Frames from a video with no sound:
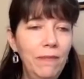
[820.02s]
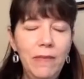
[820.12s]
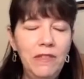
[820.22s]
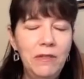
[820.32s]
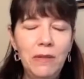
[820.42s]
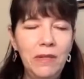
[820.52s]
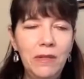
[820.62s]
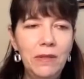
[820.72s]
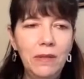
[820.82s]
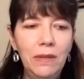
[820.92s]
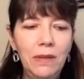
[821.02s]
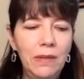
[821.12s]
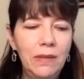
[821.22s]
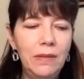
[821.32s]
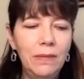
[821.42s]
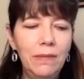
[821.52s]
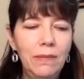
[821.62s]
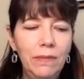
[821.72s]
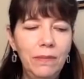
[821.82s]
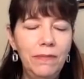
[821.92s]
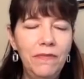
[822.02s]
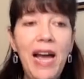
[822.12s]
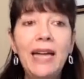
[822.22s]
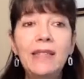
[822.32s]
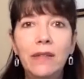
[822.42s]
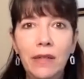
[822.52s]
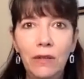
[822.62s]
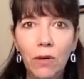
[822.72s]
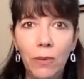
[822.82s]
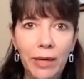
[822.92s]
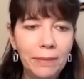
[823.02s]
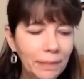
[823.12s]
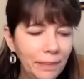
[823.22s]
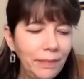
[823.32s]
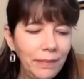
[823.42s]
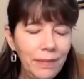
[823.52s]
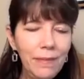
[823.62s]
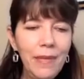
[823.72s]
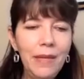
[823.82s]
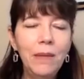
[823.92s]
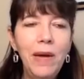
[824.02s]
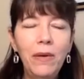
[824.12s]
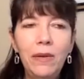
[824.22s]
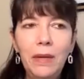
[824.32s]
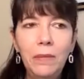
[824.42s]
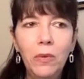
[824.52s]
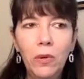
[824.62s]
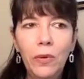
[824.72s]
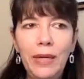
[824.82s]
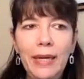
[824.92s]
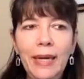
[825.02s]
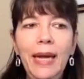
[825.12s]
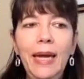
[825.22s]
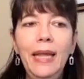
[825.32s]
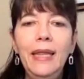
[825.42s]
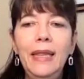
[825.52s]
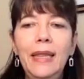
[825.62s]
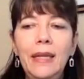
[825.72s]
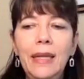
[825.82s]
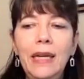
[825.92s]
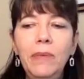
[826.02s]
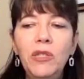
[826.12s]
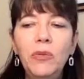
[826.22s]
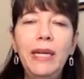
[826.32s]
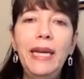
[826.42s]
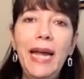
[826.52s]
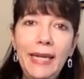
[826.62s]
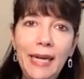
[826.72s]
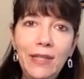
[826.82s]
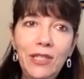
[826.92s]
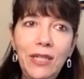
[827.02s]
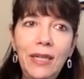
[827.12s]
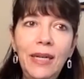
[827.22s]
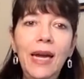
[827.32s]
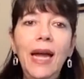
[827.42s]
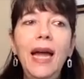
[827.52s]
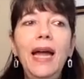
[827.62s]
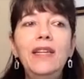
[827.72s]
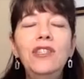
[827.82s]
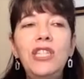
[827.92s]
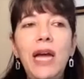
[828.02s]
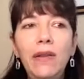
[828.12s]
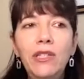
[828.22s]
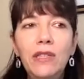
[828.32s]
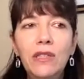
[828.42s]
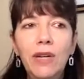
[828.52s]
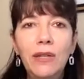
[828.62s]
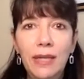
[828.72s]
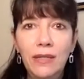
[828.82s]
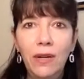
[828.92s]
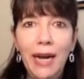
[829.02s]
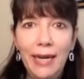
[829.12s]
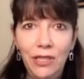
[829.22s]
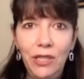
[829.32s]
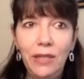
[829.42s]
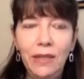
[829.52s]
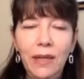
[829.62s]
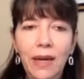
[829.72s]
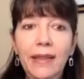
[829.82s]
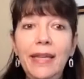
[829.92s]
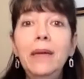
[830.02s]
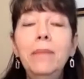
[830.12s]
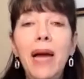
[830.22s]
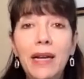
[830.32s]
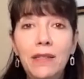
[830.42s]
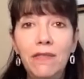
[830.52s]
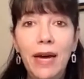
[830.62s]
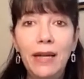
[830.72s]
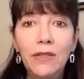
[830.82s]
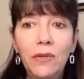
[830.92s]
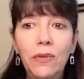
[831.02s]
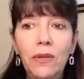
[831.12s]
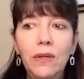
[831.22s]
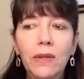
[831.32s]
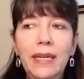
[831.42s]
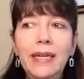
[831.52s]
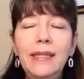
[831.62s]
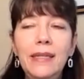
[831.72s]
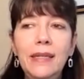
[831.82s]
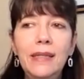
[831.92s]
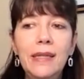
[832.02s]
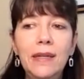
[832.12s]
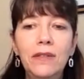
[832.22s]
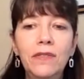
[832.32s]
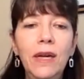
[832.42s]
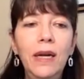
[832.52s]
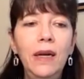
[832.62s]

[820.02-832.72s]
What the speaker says: It's vastly growing, the amount that we're learning the link between ADHD and challenges around dental hygiene and the impact of that. So the incidence of